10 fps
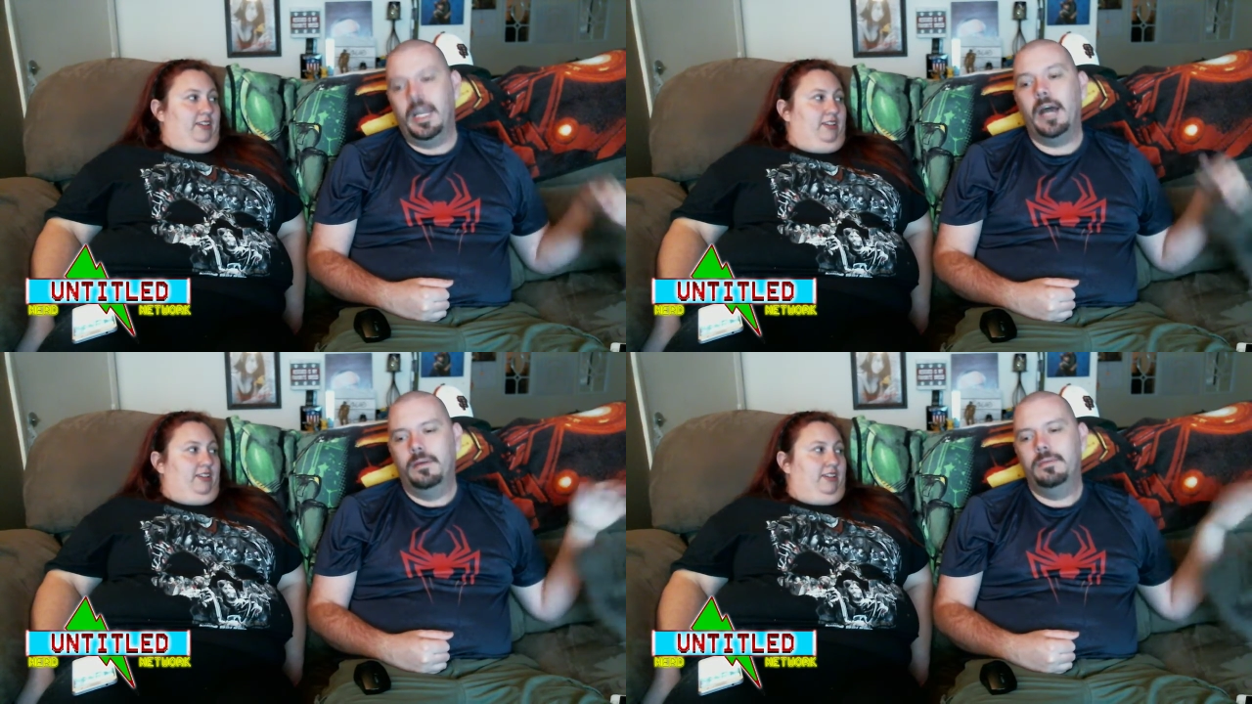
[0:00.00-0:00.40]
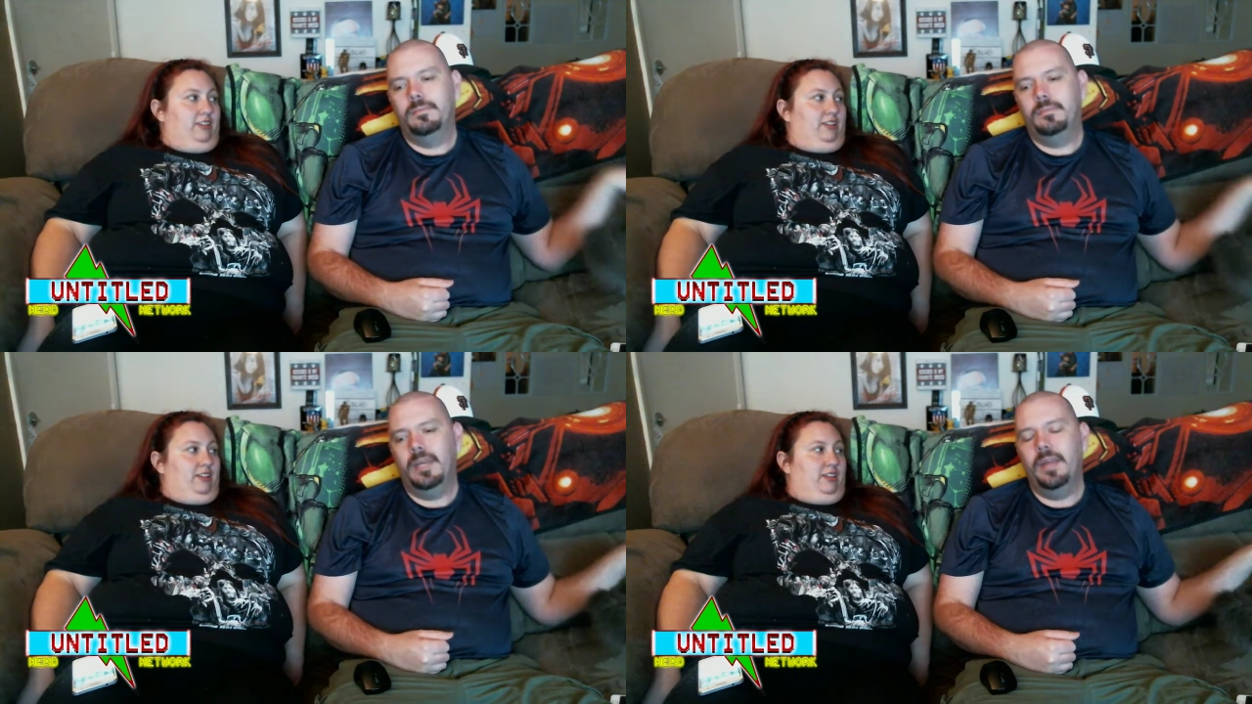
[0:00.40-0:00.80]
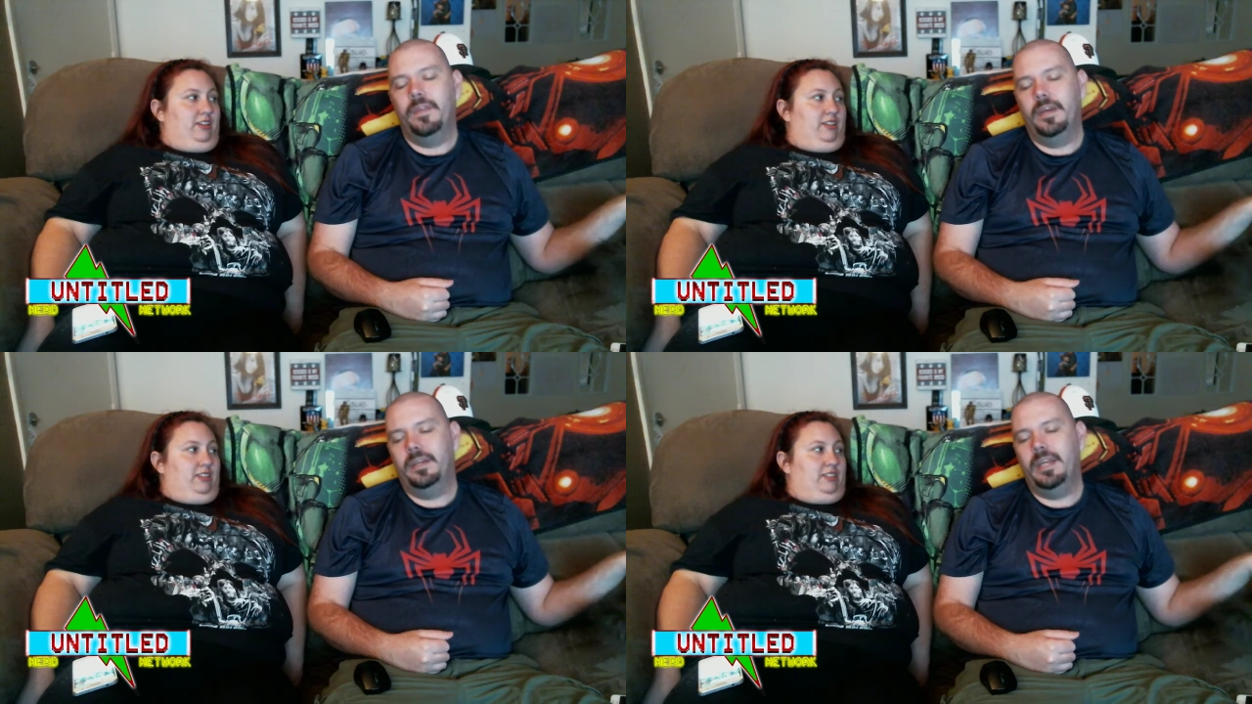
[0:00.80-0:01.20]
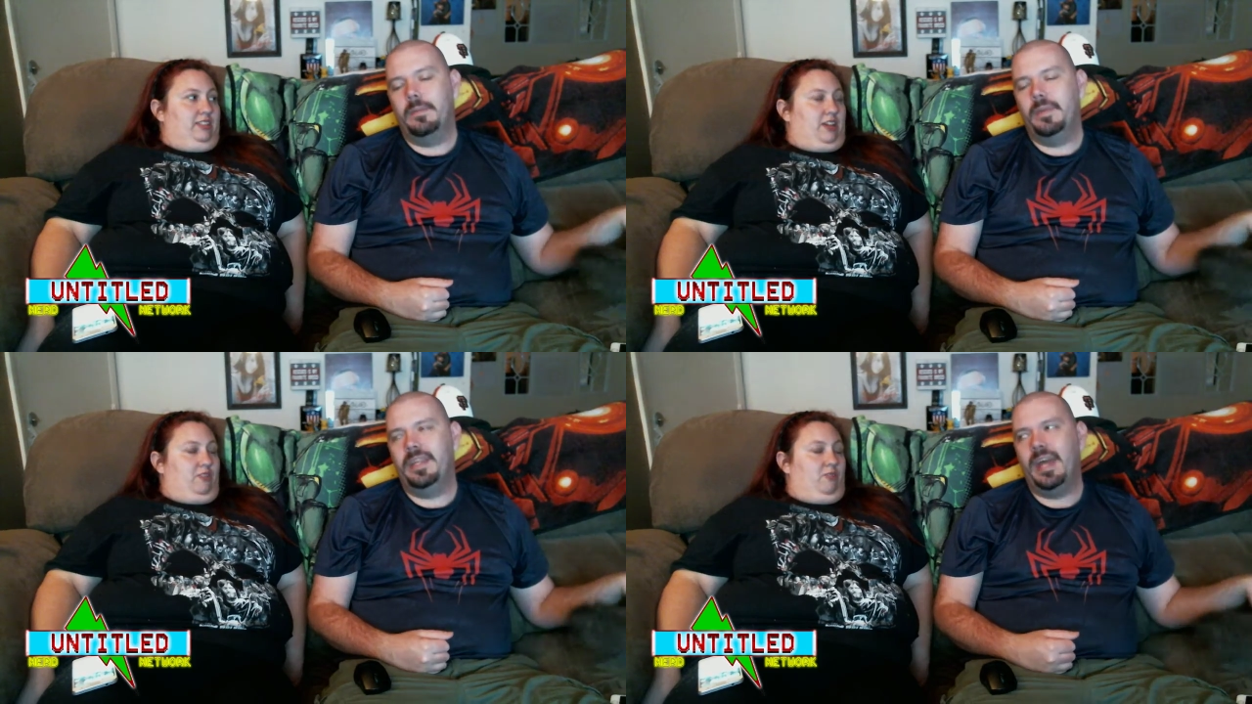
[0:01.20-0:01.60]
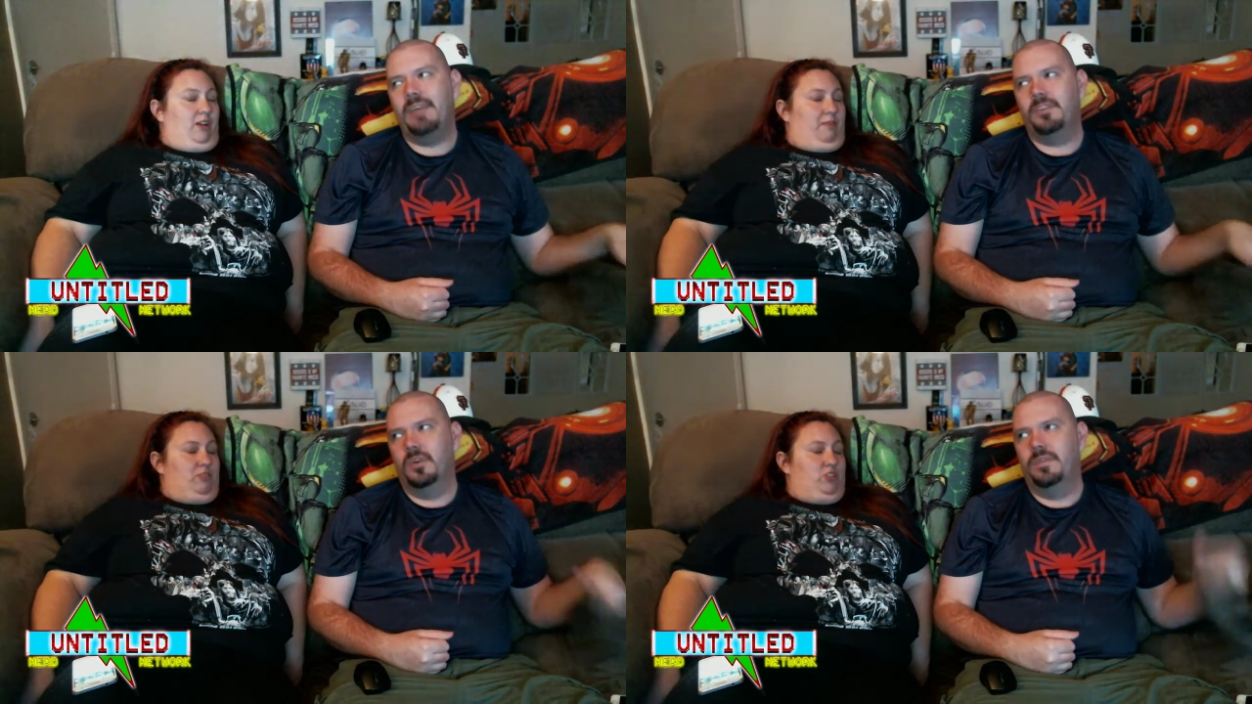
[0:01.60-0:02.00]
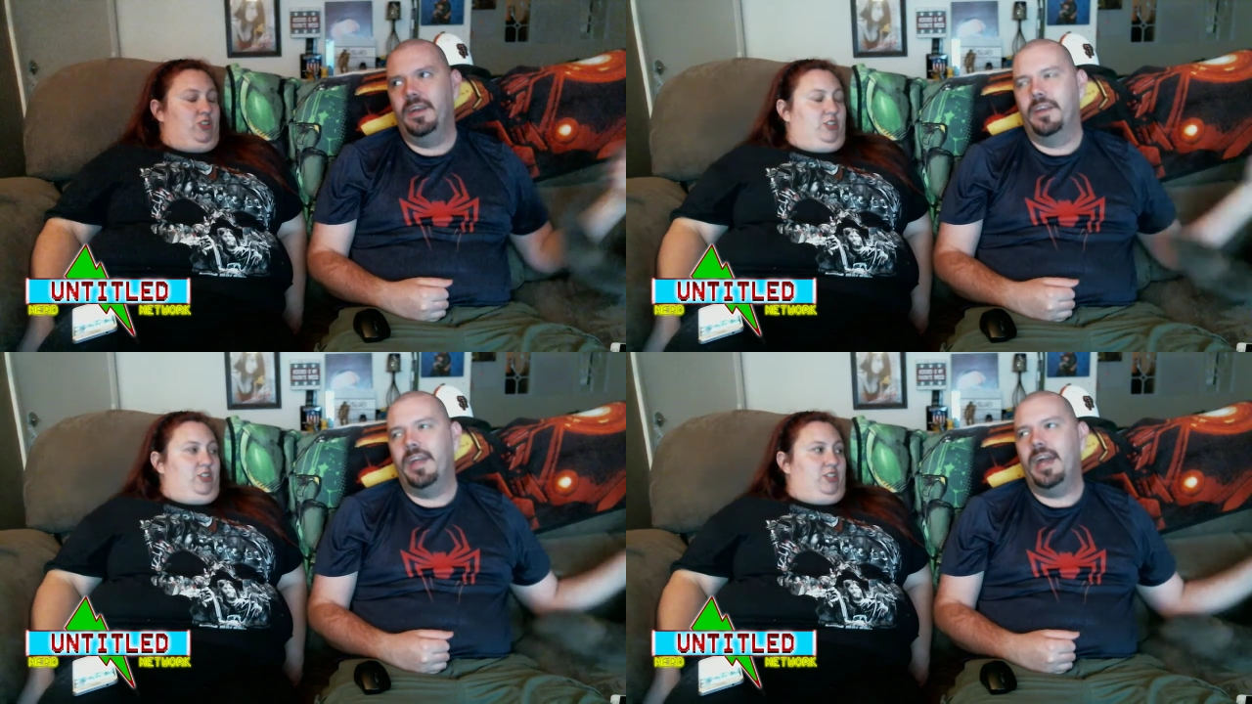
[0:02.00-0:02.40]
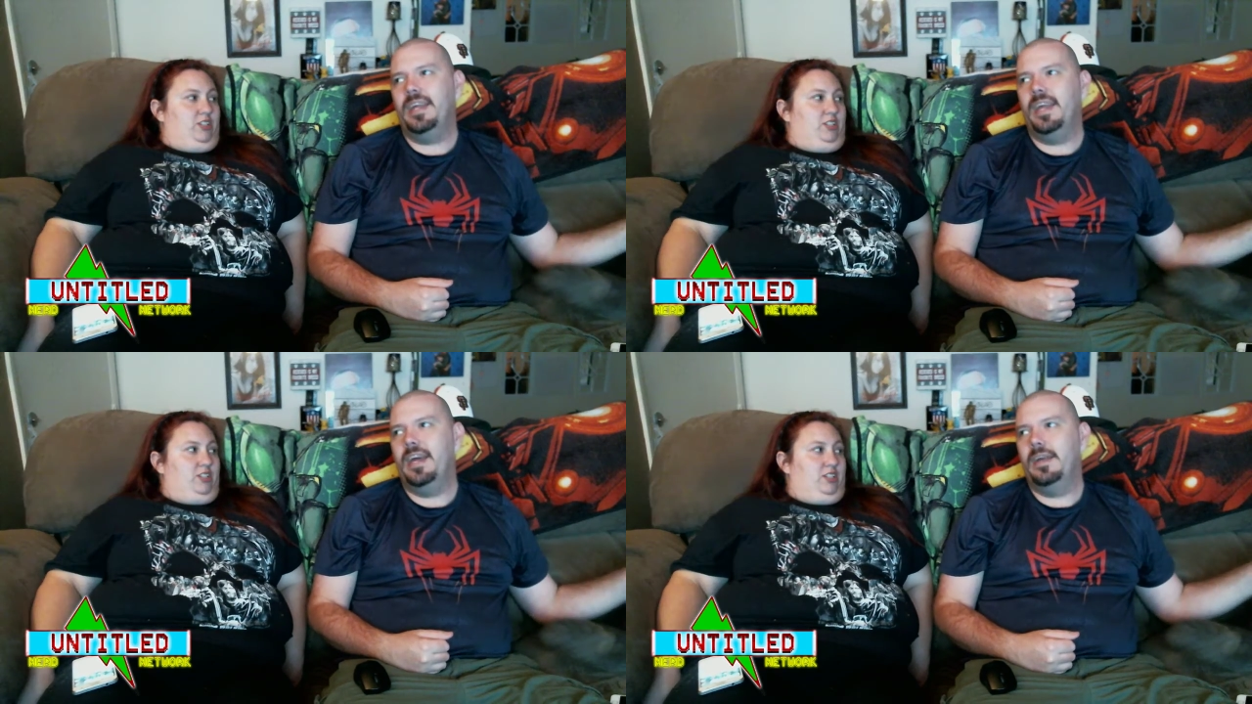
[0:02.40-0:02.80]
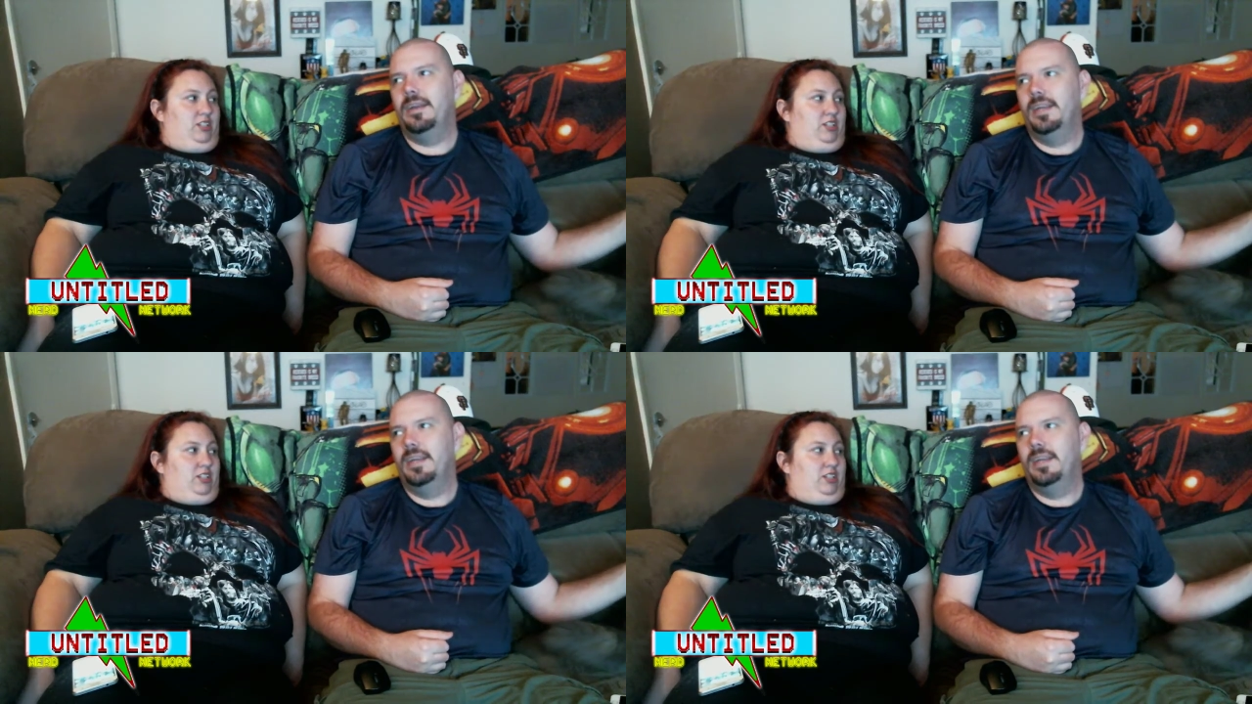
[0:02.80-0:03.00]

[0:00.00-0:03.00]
Speaker 1: Yeah, and the yeah, so they haven't I'm revealed sure. that yet.